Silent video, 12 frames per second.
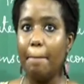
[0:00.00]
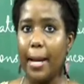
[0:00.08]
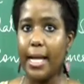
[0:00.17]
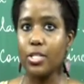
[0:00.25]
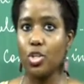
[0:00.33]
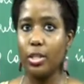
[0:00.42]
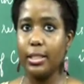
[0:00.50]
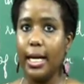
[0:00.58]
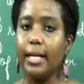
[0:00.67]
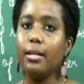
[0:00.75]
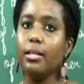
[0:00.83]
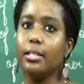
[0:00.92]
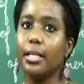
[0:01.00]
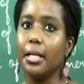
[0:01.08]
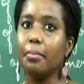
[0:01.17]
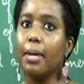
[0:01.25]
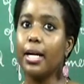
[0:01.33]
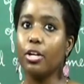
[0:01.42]
based on that, the
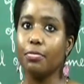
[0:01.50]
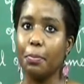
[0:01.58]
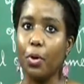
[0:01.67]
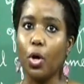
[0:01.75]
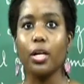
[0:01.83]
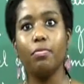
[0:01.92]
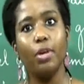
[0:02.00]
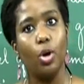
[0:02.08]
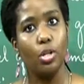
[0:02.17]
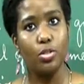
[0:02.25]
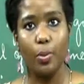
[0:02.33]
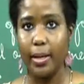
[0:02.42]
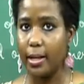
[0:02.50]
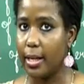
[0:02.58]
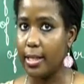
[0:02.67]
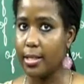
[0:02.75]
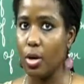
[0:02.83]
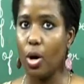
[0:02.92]
demand of the product will also
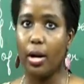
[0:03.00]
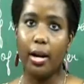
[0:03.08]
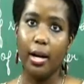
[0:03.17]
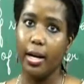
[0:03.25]
increase or